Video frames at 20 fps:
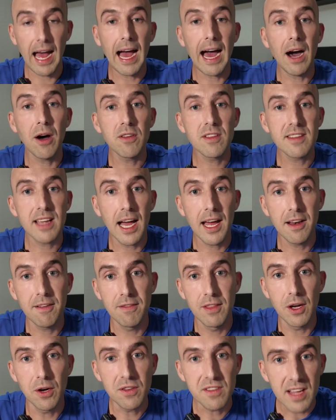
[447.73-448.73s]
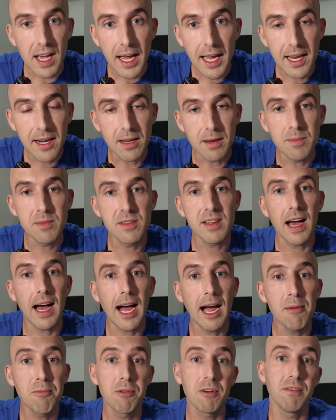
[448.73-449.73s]
Outside of those items,
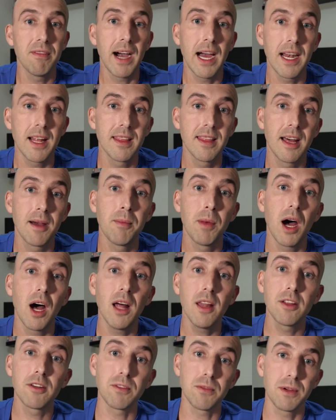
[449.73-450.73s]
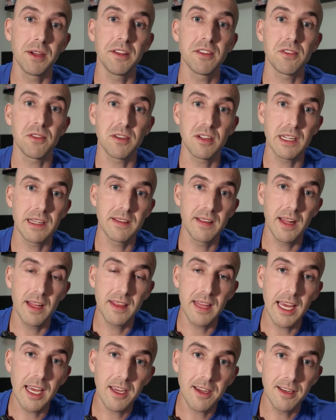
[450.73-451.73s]
I provided them other resources that
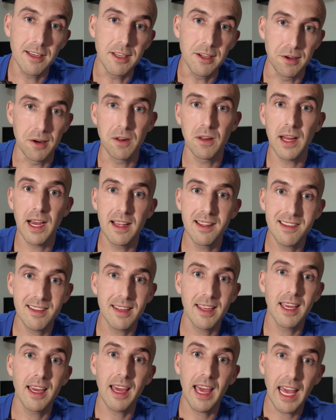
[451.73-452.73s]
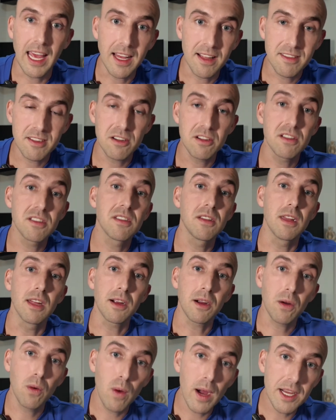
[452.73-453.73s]
they could utilize to get answers to
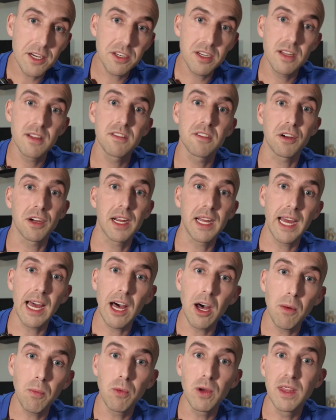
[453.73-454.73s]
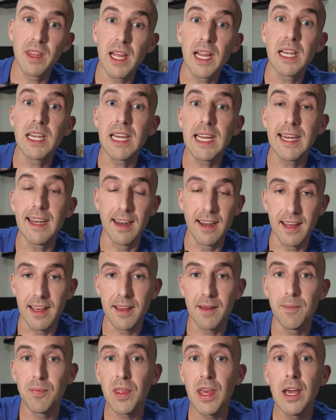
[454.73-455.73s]
their questions or get help when they needed
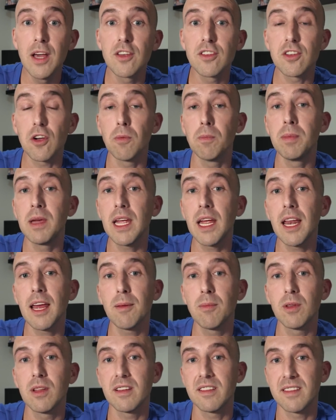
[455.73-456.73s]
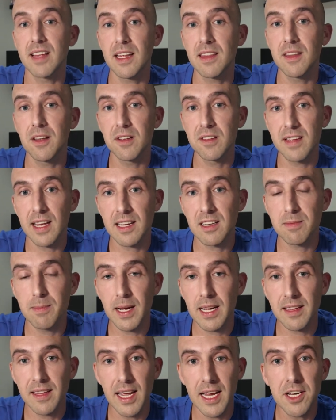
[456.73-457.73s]
it. So being able to set those
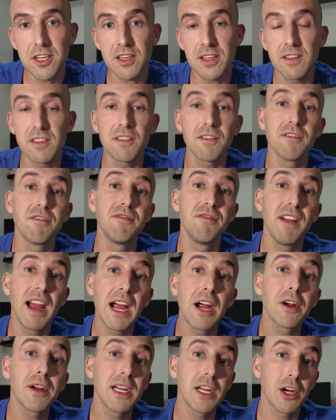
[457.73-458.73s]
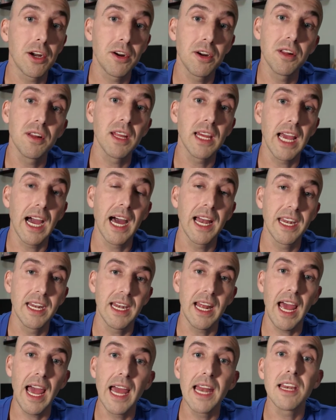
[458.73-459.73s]
expectations very early on
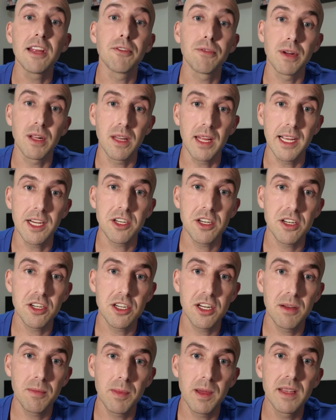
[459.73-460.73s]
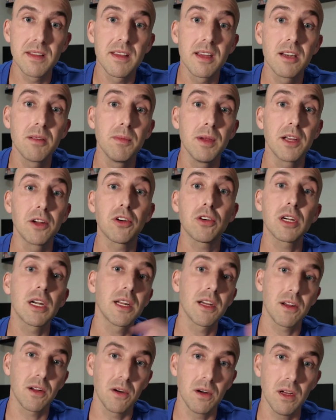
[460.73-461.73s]
in any relationship is going to be
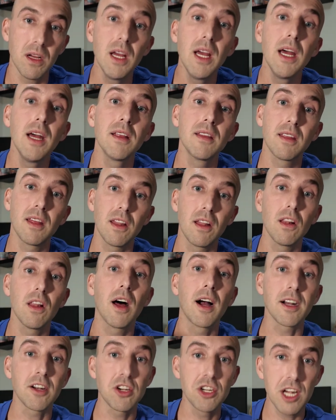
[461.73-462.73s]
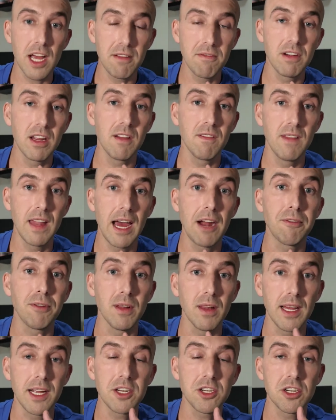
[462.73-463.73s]
critical to the longevity of that
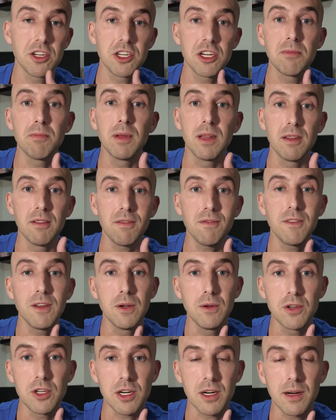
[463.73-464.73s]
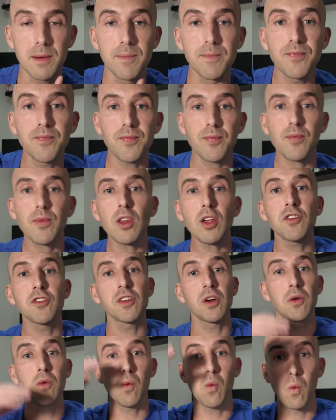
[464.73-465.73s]
relationship in the future.
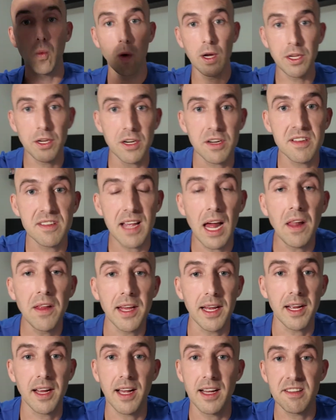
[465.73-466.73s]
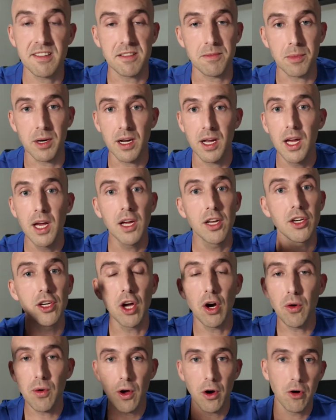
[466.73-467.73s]
So when you're selling a customer,
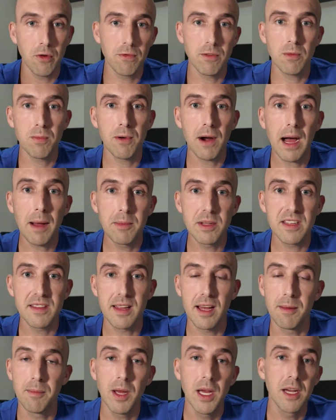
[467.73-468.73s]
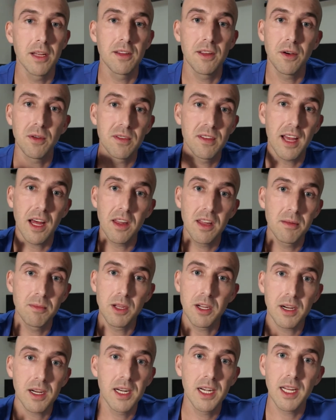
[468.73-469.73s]
don't overpromise them. Don't tell them
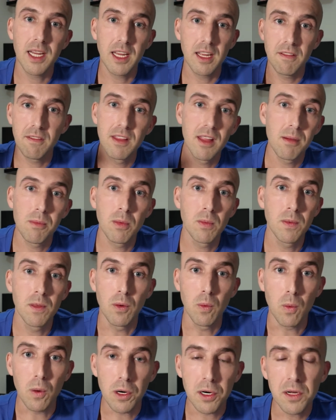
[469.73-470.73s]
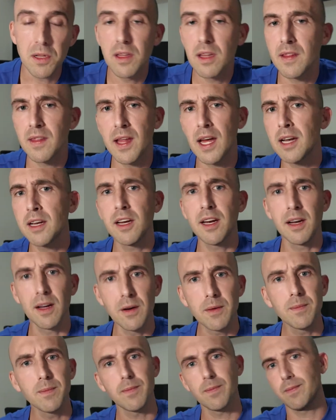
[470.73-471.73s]
you're going to give them the world and
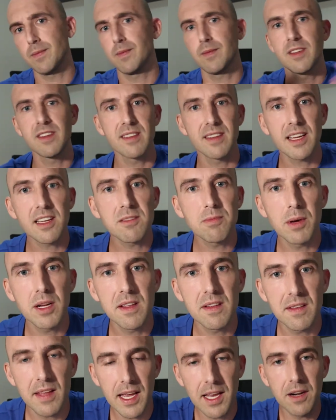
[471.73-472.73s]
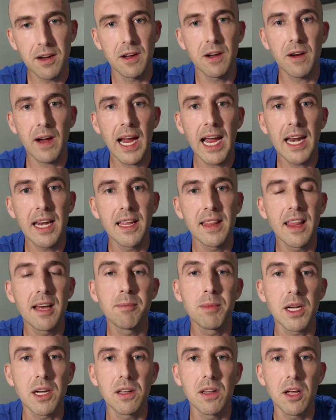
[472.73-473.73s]
then, 6 months later you're handing
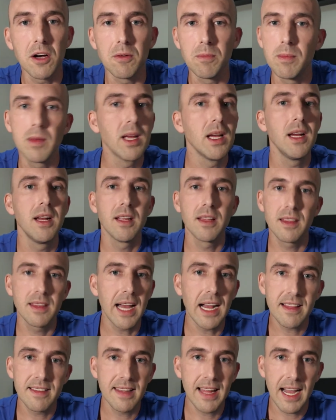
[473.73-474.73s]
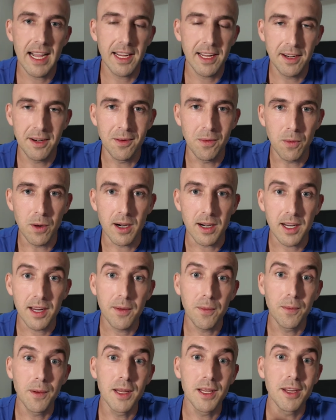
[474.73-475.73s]
them a globe. That's not going to work.
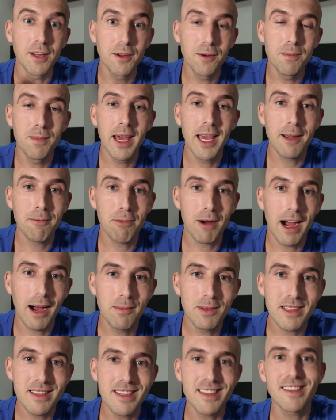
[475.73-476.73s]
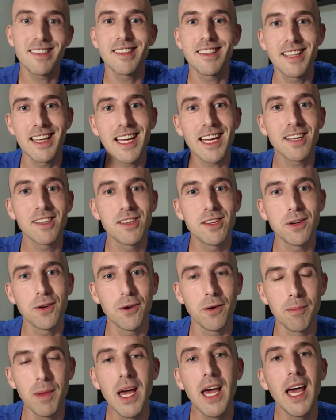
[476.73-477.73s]
When you make promises, stick to
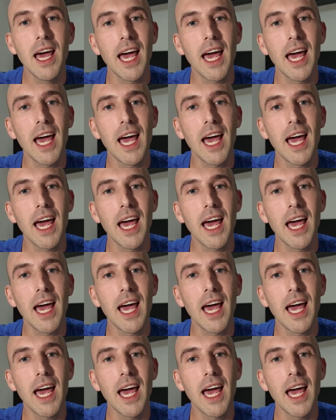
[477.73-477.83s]
them.